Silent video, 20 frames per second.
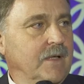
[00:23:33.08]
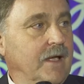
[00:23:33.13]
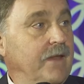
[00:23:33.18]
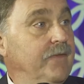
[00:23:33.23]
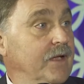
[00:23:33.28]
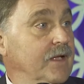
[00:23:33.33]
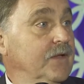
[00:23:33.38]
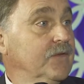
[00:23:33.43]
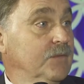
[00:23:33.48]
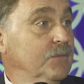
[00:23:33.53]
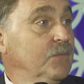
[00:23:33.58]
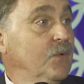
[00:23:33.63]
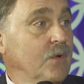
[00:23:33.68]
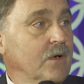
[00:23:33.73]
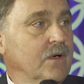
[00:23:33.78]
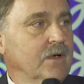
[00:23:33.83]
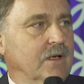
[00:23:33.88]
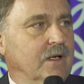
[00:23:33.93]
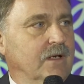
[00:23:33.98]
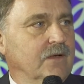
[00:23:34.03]
I think it's
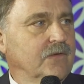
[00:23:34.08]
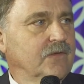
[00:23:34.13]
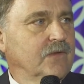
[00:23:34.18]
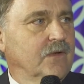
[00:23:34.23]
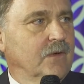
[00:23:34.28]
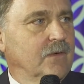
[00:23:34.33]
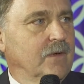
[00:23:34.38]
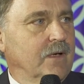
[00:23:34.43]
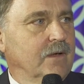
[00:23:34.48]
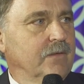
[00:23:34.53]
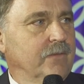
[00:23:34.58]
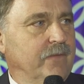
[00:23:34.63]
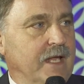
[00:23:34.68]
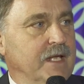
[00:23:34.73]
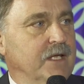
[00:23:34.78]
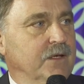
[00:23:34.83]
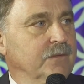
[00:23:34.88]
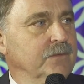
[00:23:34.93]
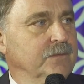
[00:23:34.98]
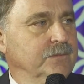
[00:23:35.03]
important, and so
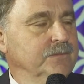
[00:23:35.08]
thank you.